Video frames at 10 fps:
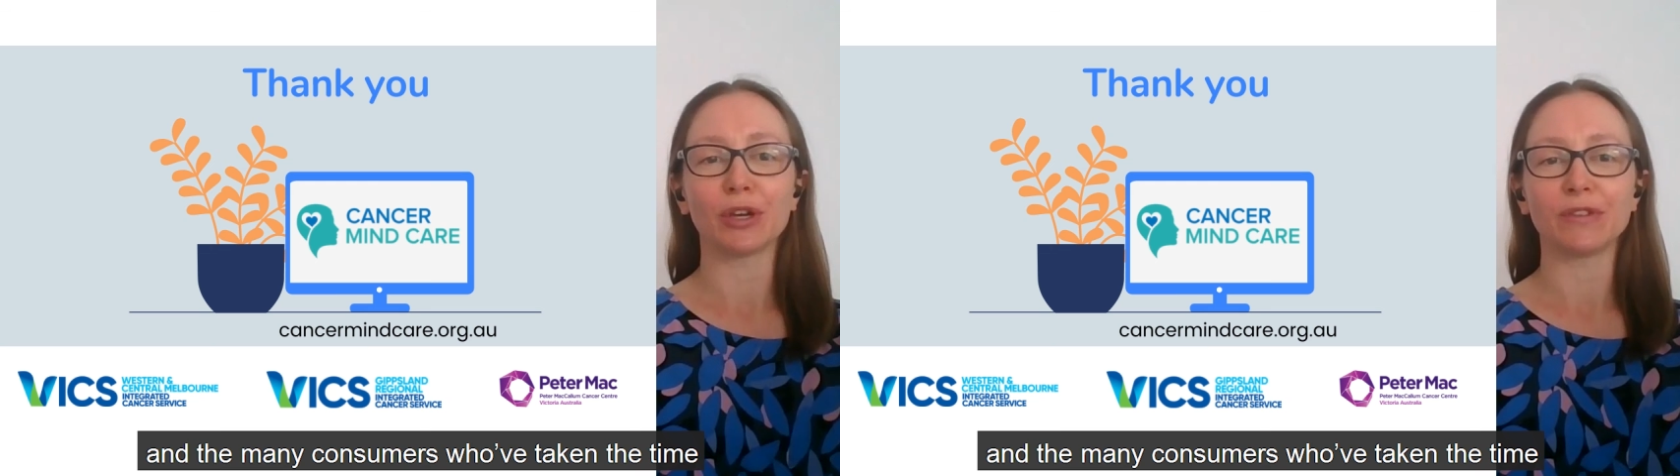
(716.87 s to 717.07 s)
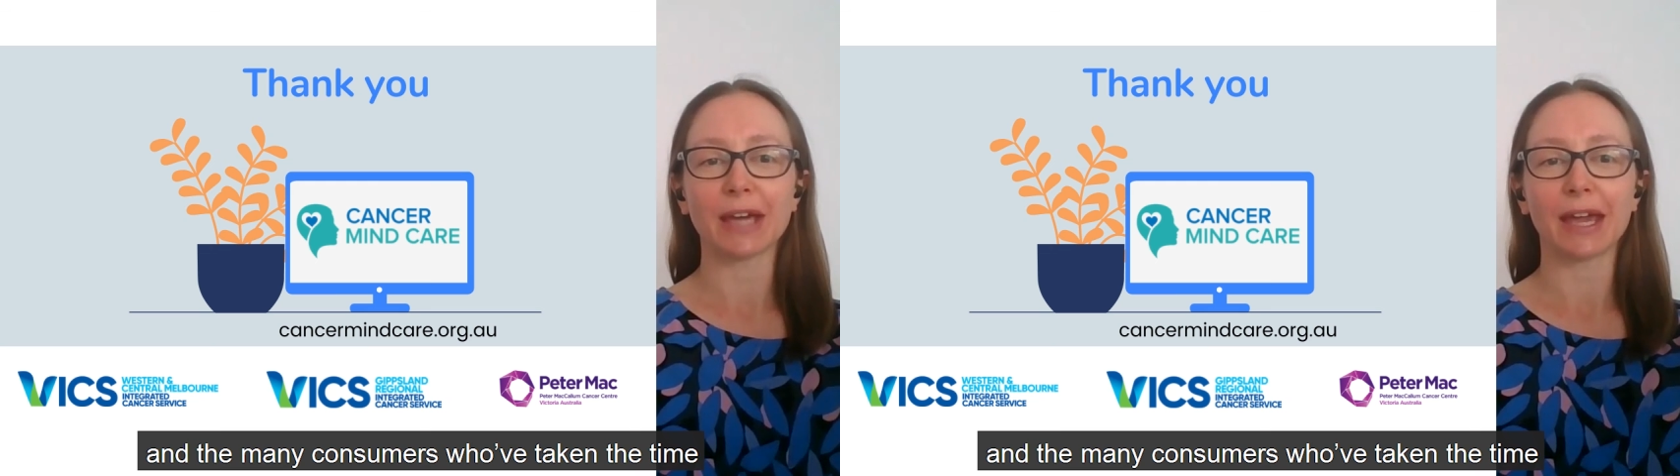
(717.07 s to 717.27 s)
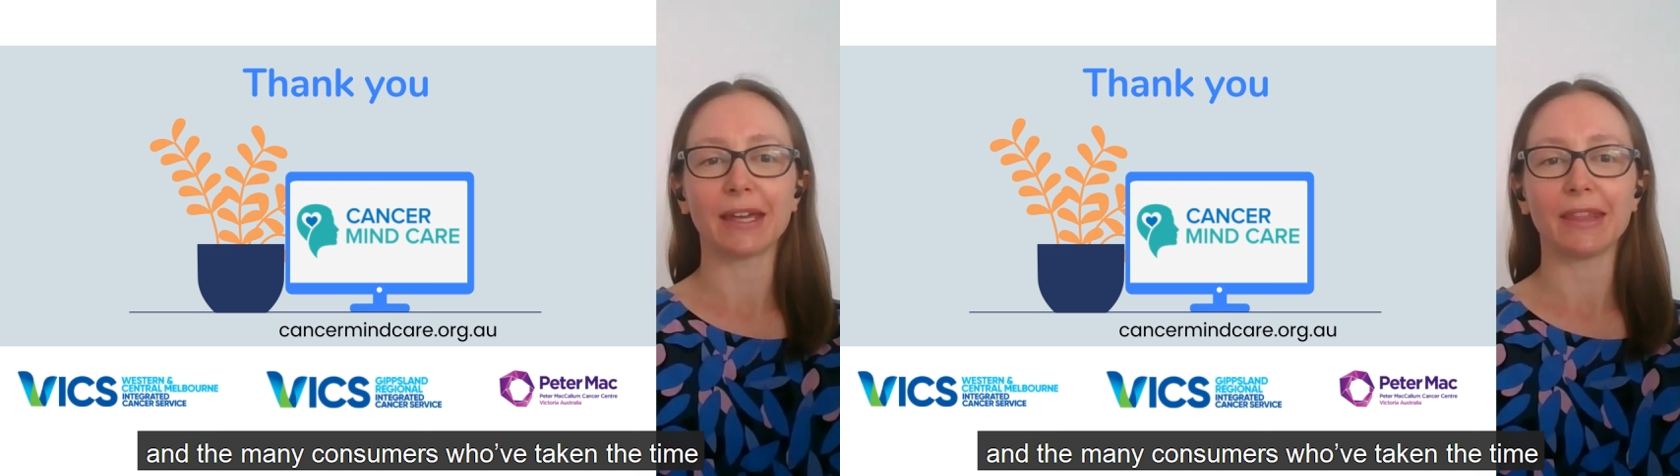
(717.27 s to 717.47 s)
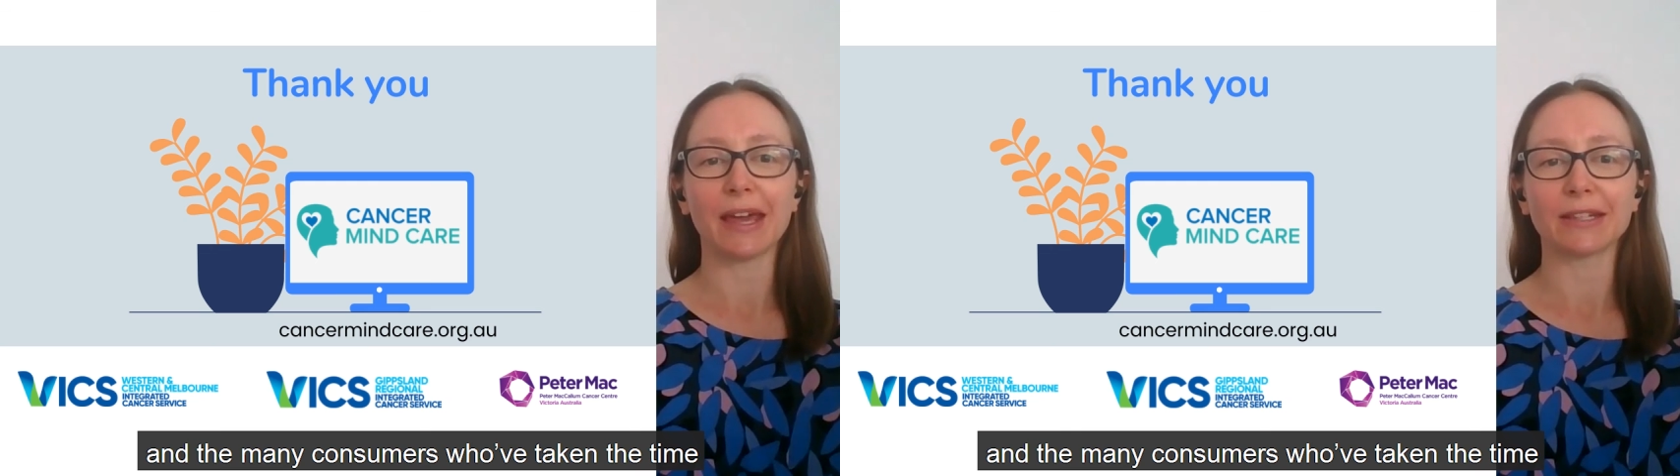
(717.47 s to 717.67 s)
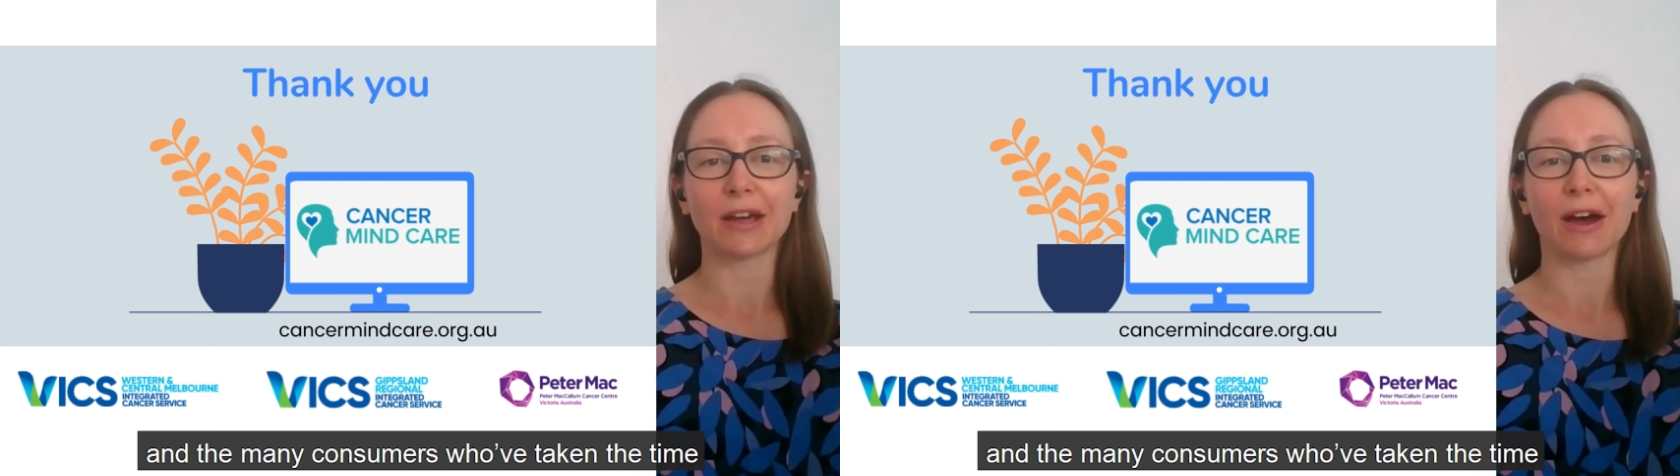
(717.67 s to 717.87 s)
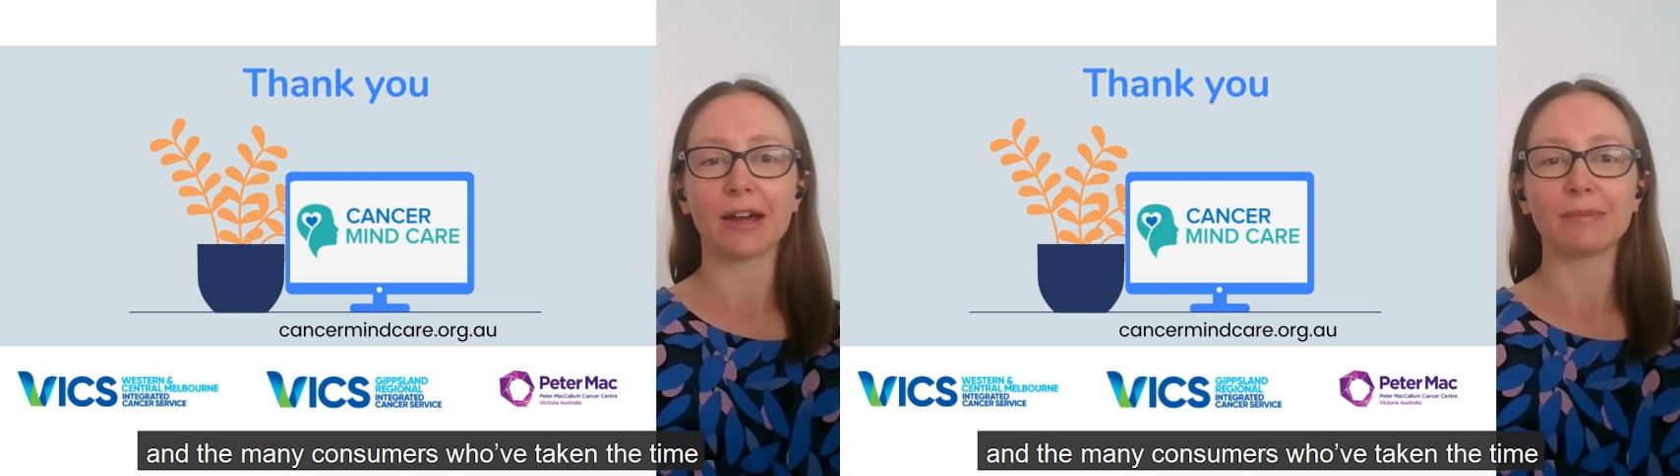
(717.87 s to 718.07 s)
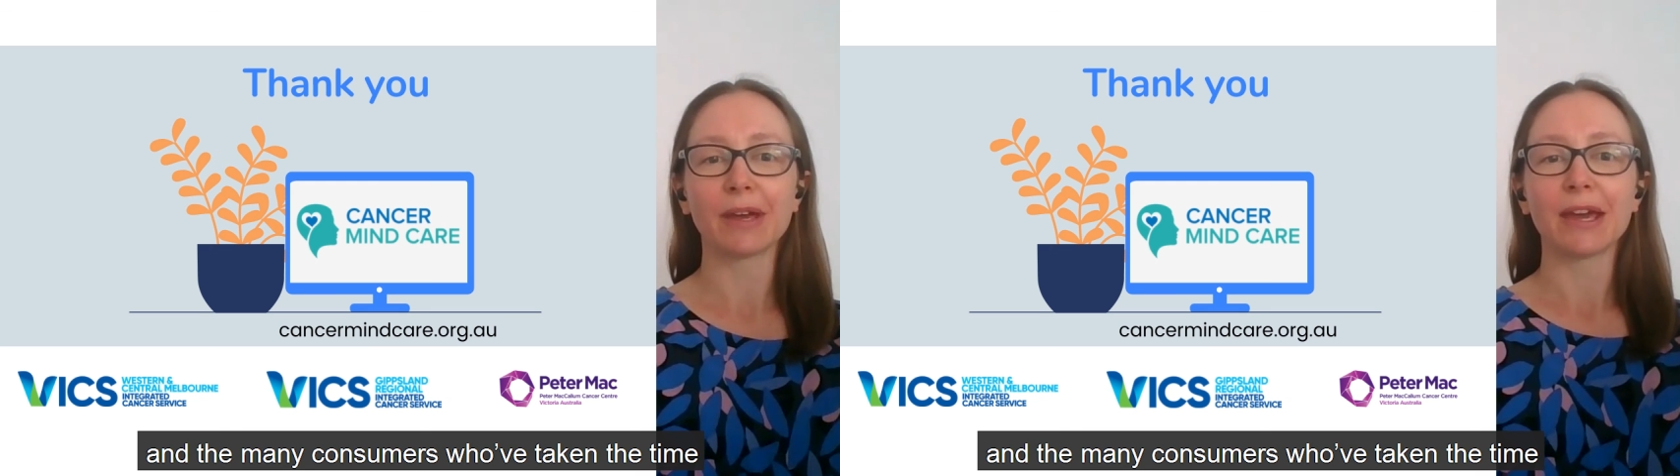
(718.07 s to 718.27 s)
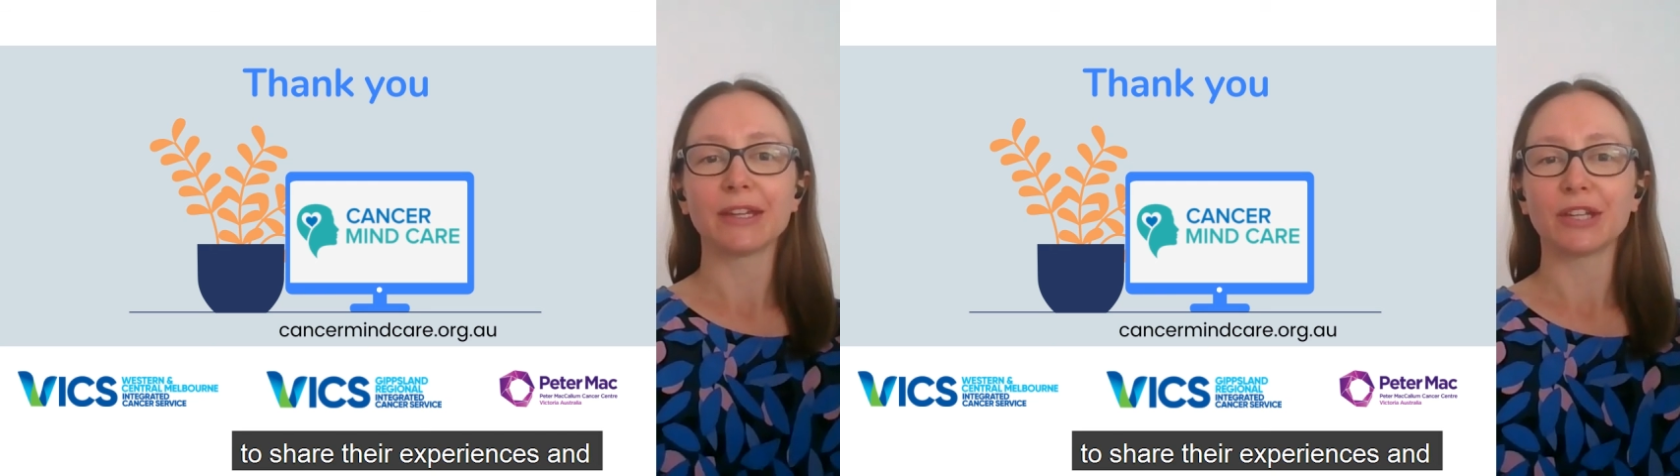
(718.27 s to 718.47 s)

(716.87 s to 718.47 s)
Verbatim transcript: who've taken their time